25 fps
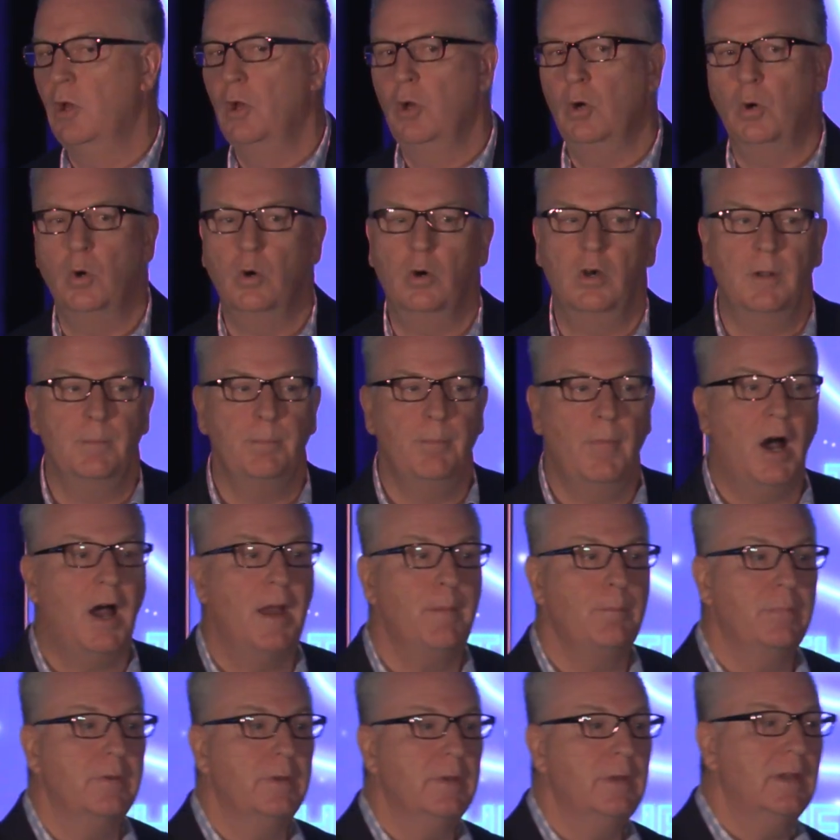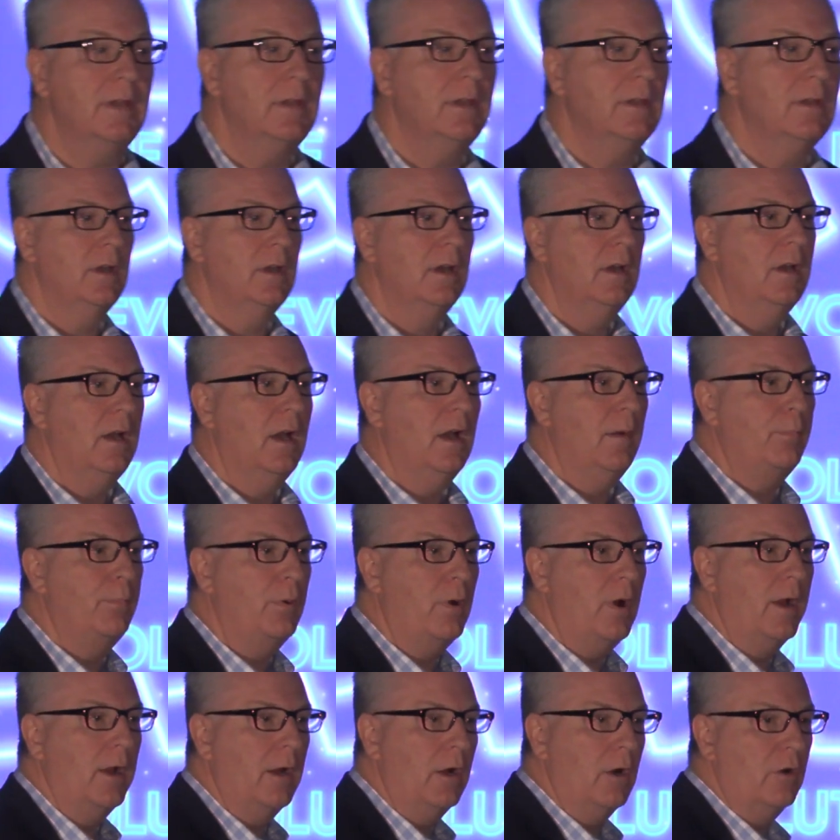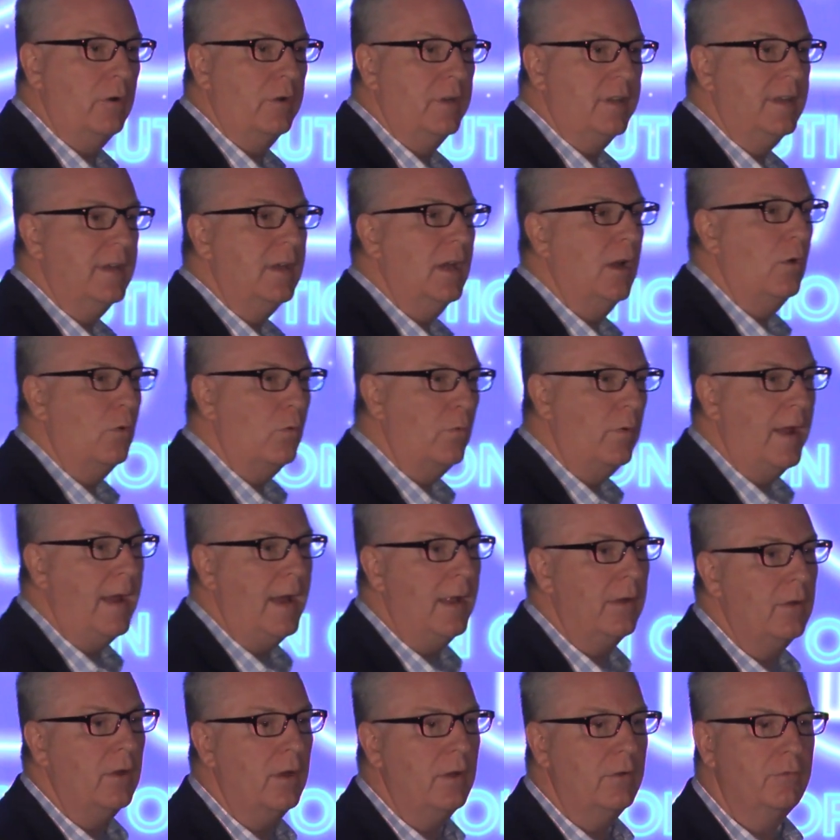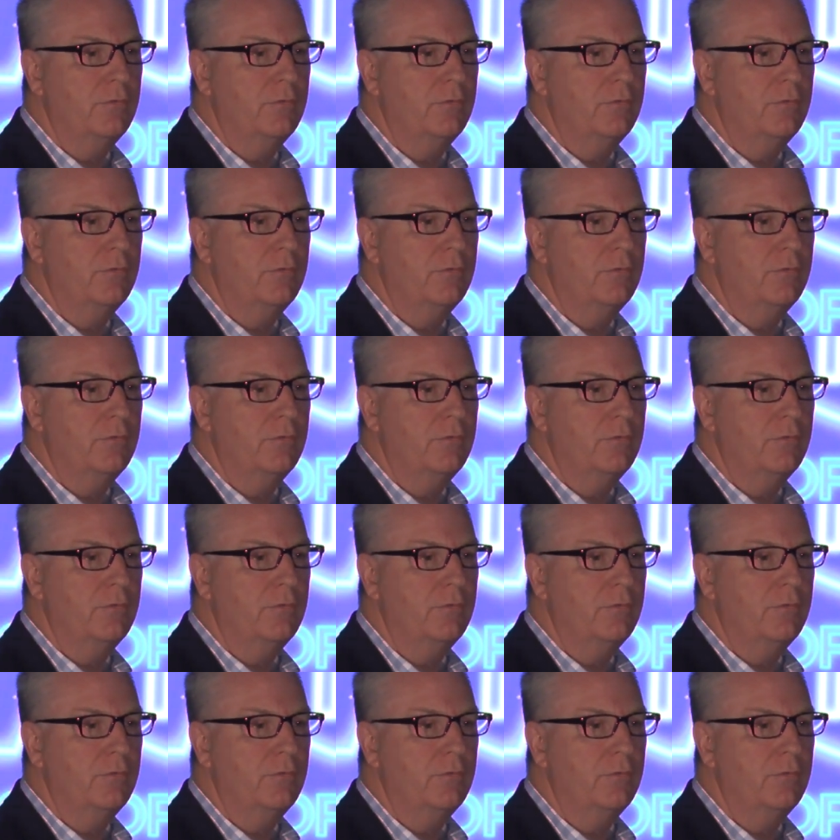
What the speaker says: or it might be a priority around